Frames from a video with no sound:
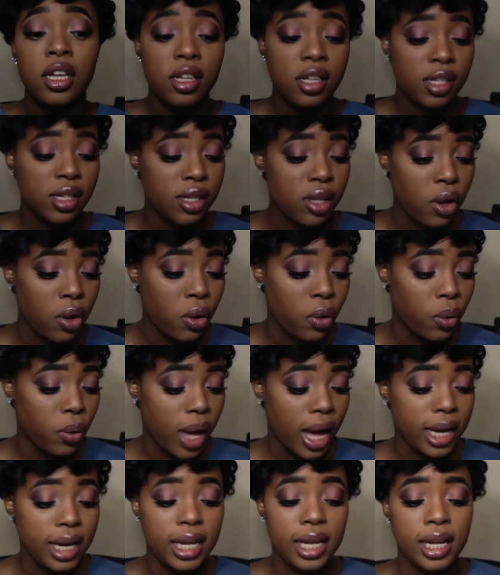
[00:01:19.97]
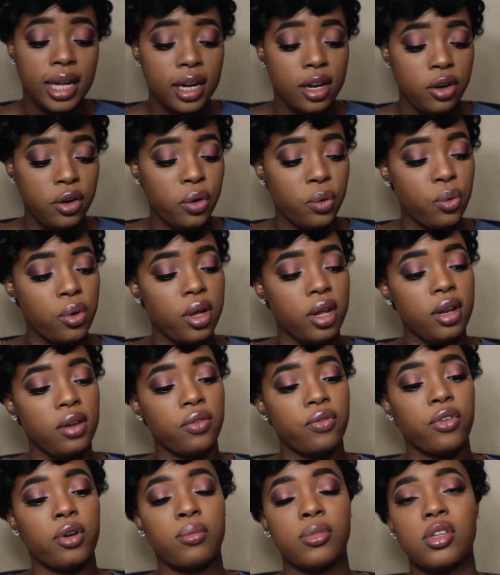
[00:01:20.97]
So I did get a new one
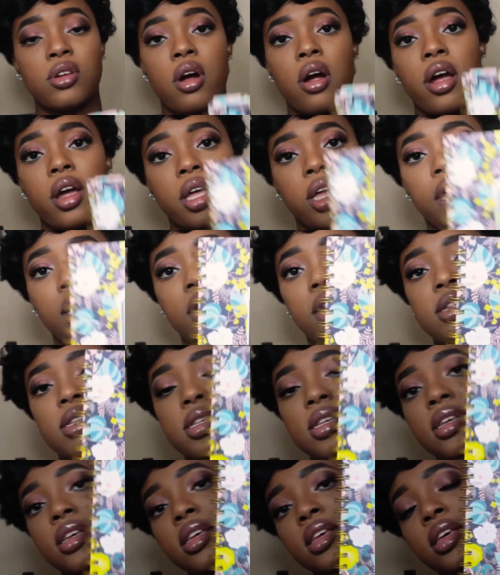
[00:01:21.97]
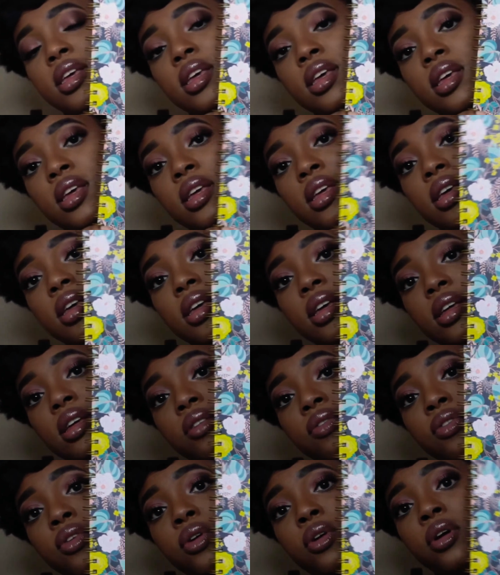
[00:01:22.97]
from Target
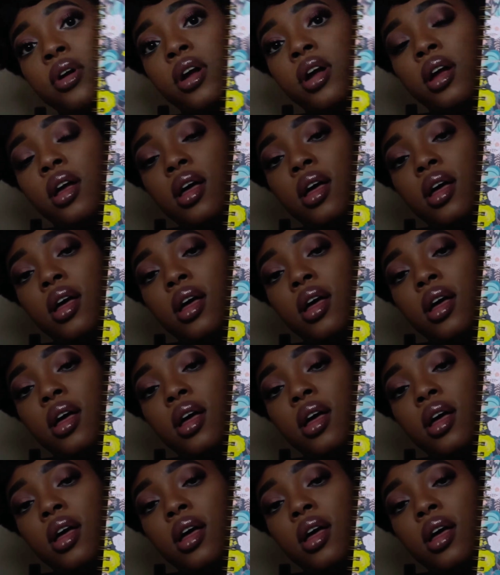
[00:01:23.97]
for